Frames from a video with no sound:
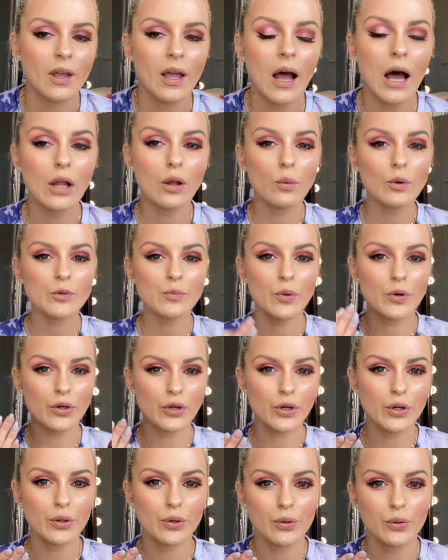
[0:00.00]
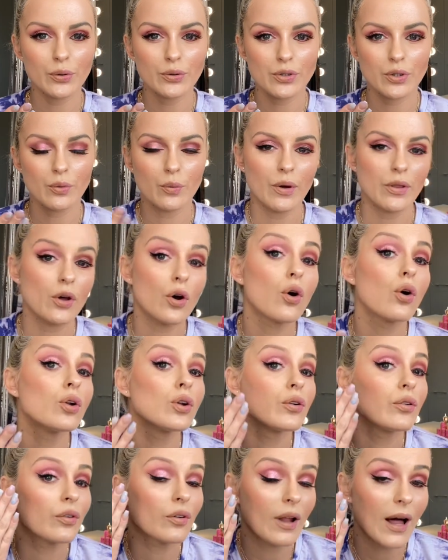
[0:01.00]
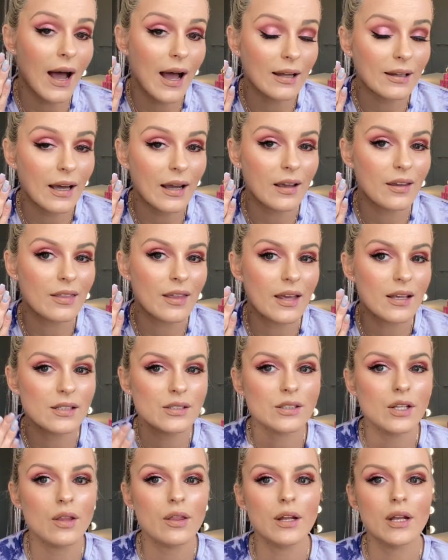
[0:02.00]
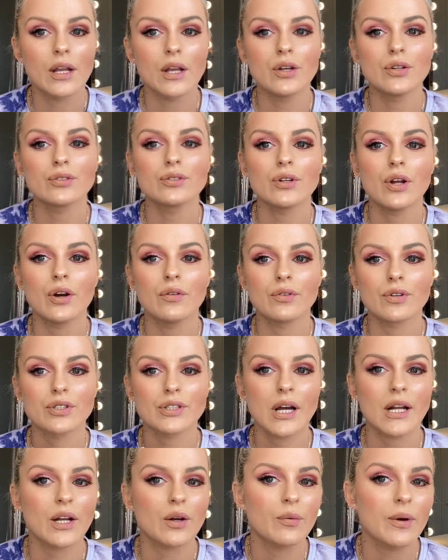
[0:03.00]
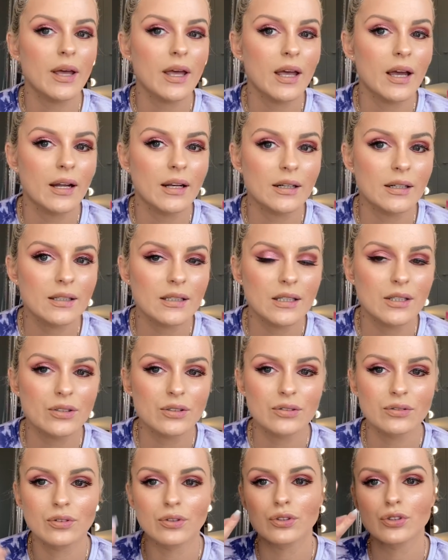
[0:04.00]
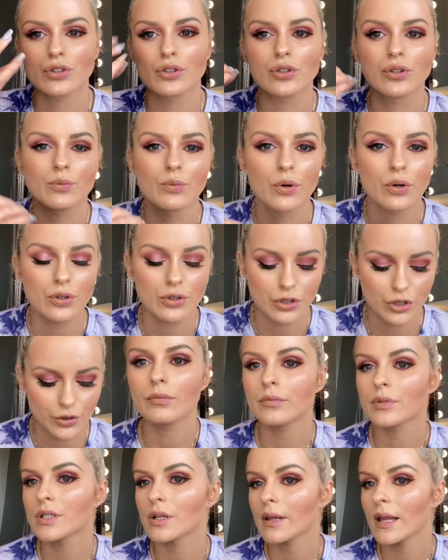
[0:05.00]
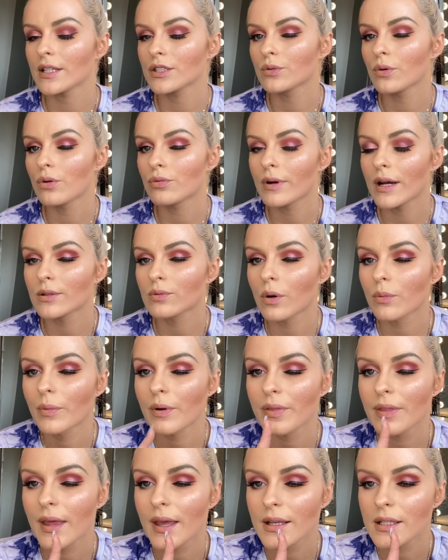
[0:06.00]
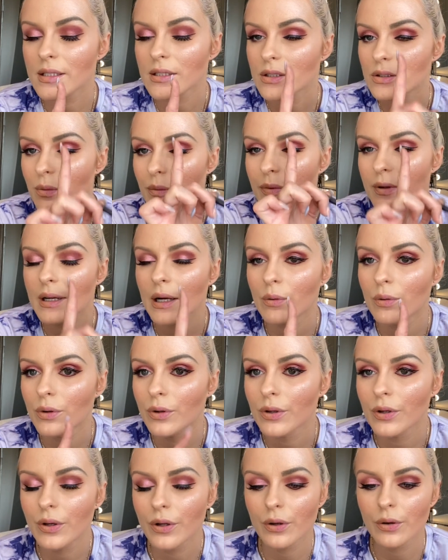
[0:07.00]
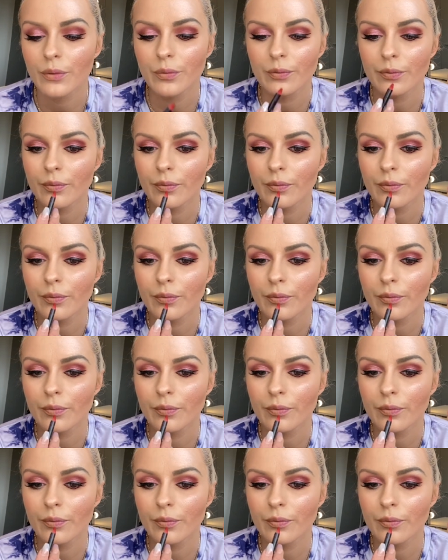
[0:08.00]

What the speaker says: I'll always put a nude with a colourful eye like this so that it doesn't overshadow it and it doesn't look too much. So let's do a red one with this, something I wouldn't do.